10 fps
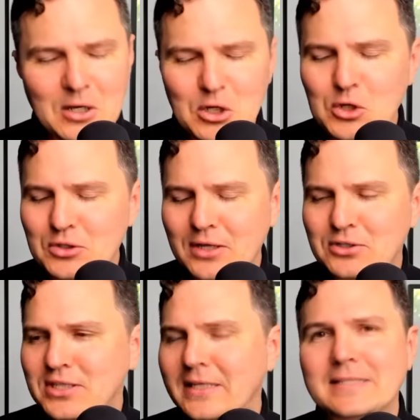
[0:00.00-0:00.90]

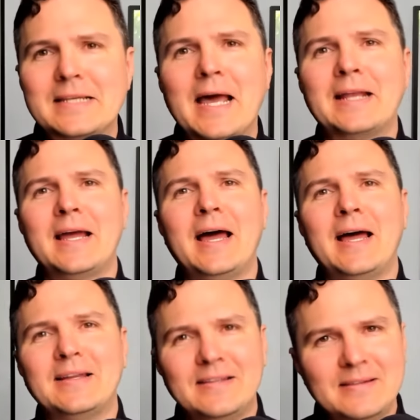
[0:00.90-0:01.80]
Newsletter shilling aside,
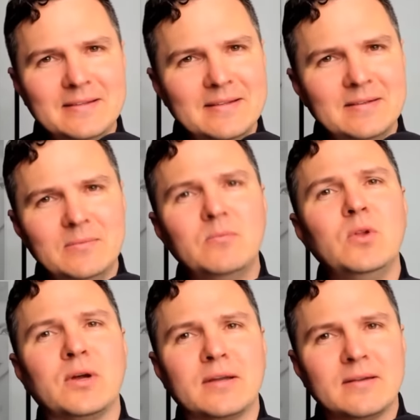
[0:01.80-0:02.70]
uh,
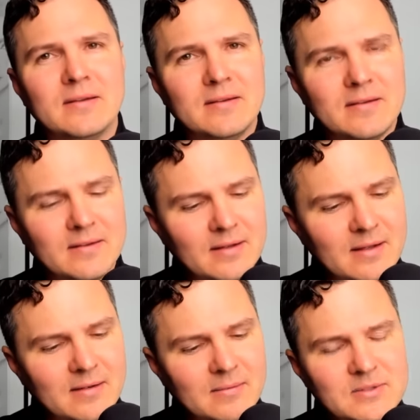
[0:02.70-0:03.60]
look,
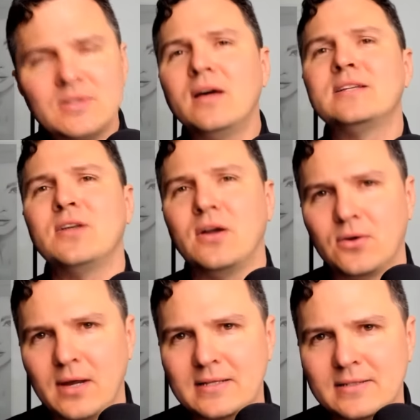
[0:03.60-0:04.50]
Solana's gone
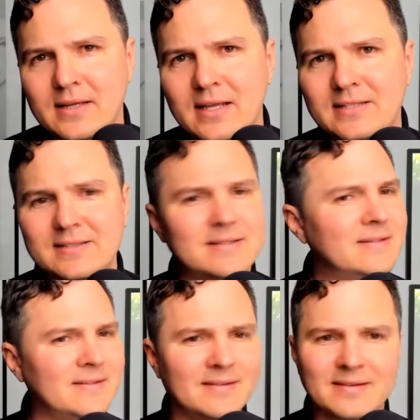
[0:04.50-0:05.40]
crazy. It's
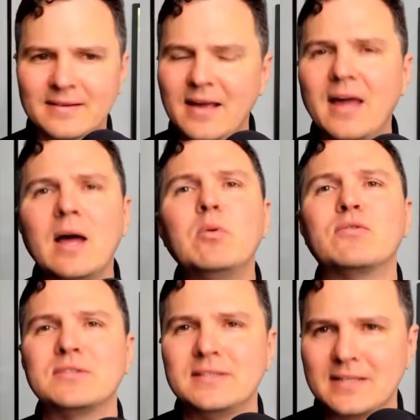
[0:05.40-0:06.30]
gone up
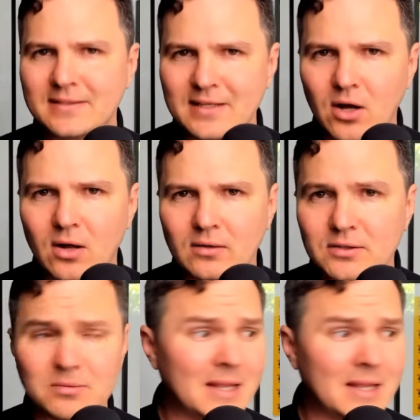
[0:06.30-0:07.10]
over sixty dollars from